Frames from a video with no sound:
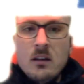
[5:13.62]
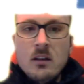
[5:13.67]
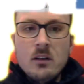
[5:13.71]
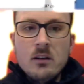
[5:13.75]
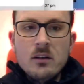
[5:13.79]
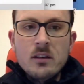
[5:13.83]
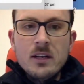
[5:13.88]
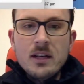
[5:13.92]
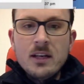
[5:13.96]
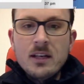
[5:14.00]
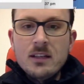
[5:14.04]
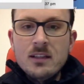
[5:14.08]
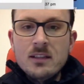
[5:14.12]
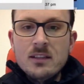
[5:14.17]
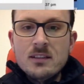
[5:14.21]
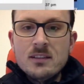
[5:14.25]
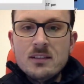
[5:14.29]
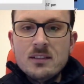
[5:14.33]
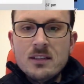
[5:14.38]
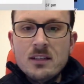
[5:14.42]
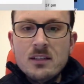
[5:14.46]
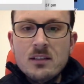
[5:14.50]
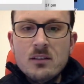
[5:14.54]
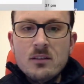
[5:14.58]
Okay,
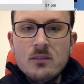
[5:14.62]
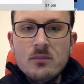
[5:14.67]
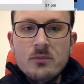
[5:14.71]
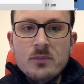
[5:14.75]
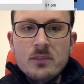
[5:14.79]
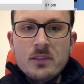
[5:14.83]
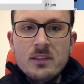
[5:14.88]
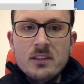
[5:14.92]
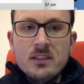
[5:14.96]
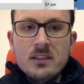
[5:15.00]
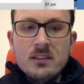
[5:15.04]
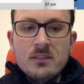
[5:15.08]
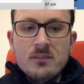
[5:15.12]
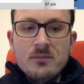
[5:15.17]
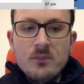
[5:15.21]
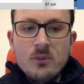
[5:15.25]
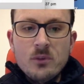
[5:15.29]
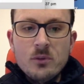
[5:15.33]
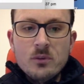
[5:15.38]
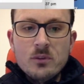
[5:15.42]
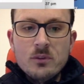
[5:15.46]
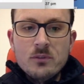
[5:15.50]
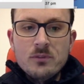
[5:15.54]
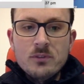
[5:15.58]
let's start off with this
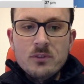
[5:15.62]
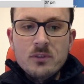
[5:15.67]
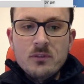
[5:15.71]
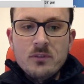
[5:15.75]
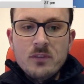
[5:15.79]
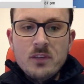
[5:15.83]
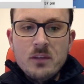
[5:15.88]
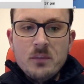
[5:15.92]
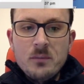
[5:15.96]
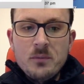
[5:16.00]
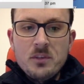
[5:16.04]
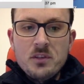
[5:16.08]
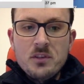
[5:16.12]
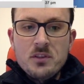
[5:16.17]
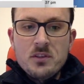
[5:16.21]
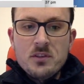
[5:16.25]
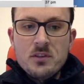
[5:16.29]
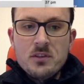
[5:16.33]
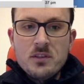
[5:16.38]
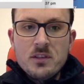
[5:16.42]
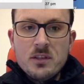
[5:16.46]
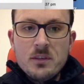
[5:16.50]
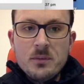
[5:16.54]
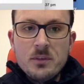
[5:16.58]
folder full of
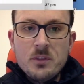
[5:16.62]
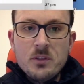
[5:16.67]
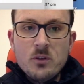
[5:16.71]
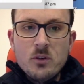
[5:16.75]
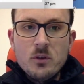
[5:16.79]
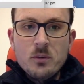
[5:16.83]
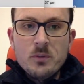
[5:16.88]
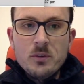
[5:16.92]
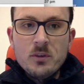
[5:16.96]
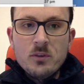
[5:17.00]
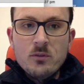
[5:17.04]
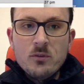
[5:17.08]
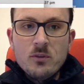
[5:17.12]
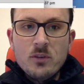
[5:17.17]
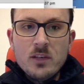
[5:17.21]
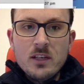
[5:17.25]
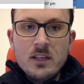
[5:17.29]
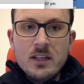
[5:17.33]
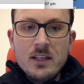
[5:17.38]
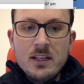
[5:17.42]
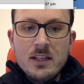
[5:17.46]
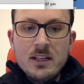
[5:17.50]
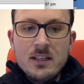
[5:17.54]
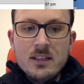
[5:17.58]
images and we drop it
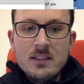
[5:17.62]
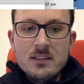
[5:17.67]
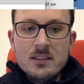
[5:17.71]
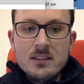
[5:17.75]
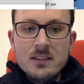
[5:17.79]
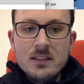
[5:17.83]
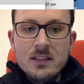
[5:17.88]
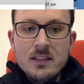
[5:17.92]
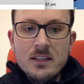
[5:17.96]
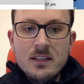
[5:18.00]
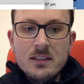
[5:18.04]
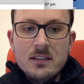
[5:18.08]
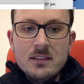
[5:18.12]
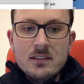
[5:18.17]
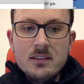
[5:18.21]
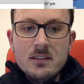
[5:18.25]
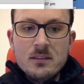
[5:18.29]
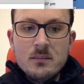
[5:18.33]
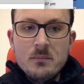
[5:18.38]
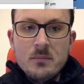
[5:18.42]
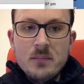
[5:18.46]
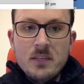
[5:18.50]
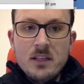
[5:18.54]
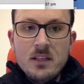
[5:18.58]
right as it hits
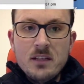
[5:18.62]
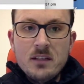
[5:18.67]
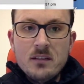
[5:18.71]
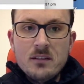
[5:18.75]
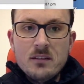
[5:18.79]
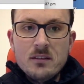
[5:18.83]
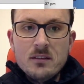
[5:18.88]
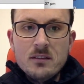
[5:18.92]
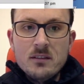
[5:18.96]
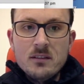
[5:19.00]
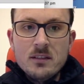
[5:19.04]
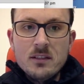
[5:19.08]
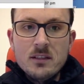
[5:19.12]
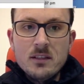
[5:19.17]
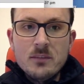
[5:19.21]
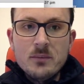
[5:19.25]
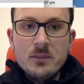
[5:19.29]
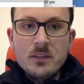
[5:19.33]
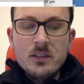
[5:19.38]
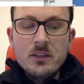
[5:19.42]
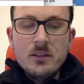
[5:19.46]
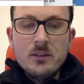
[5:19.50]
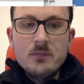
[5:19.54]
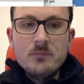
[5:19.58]
the minute. There
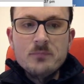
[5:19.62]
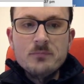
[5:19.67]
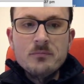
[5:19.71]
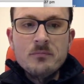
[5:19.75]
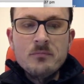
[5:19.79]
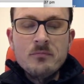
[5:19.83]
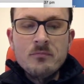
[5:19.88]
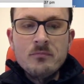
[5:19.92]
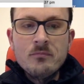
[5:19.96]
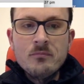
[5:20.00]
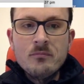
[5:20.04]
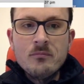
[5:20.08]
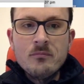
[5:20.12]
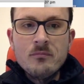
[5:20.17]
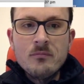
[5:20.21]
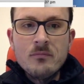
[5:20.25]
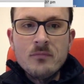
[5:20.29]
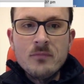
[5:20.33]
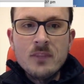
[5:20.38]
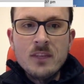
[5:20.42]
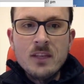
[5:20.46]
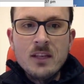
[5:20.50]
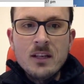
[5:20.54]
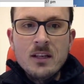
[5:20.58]
we go.
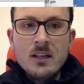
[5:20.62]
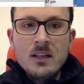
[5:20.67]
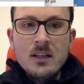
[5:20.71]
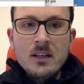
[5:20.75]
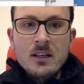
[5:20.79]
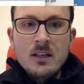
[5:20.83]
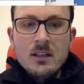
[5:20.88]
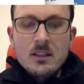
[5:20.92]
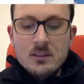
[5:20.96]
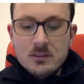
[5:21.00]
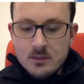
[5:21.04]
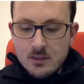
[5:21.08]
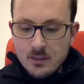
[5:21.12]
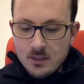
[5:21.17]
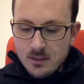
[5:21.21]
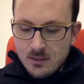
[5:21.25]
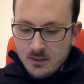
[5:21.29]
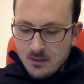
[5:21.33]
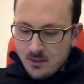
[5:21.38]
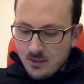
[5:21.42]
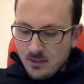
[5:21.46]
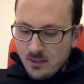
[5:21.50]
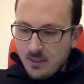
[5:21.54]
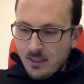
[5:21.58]
So
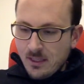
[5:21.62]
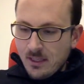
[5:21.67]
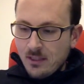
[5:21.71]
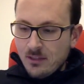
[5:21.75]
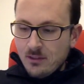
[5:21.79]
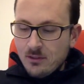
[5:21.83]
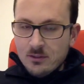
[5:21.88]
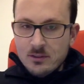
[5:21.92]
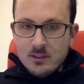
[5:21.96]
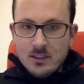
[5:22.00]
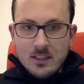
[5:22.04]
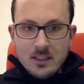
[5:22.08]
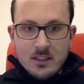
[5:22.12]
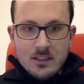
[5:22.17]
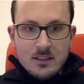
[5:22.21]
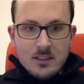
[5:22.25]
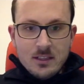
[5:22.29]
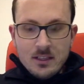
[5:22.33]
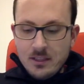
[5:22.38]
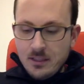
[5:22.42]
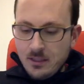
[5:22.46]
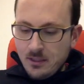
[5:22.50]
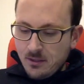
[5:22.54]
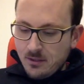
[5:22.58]
let's see how long that
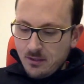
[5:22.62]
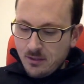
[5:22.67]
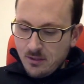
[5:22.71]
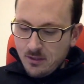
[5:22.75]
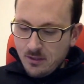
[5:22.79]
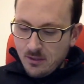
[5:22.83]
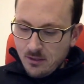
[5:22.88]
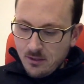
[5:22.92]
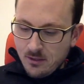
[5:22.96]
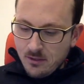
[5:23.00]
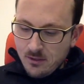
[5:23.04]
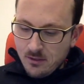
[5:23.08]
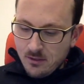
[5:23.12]
takes.